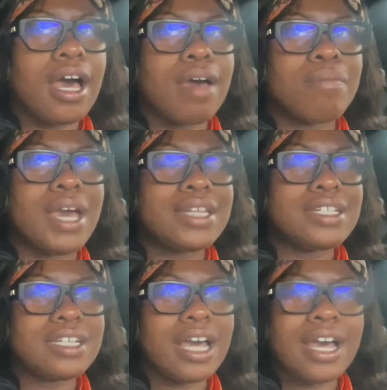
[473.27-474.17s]

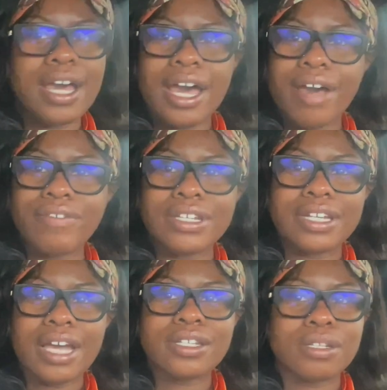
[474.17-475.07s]
imagine not having
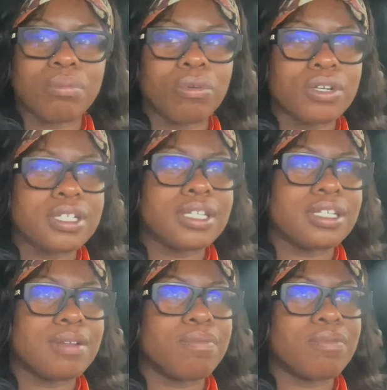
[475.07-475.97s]
that support
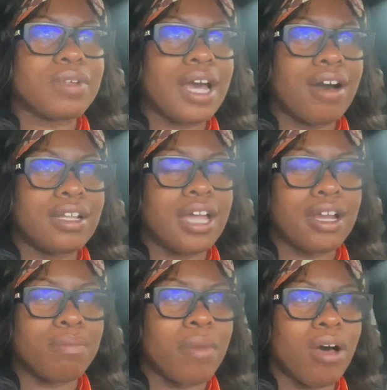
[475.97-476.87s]
system, how a lot
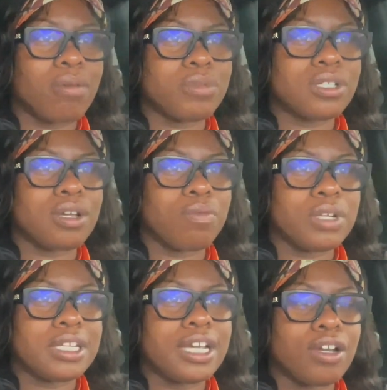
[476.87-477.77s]
of moms,
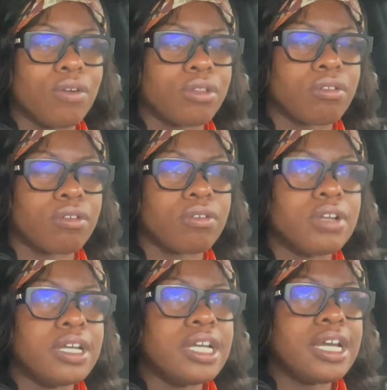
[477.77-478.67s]
what they go through.
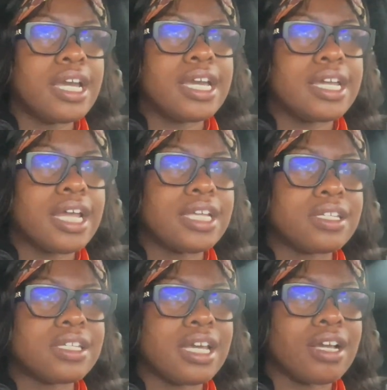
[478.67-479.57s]
And I
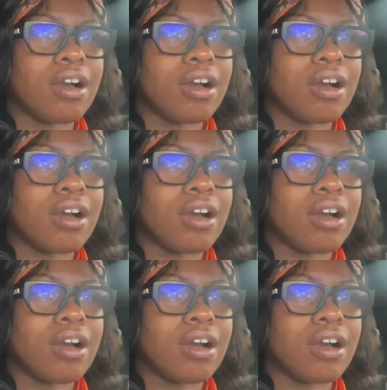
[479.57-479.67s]
just thank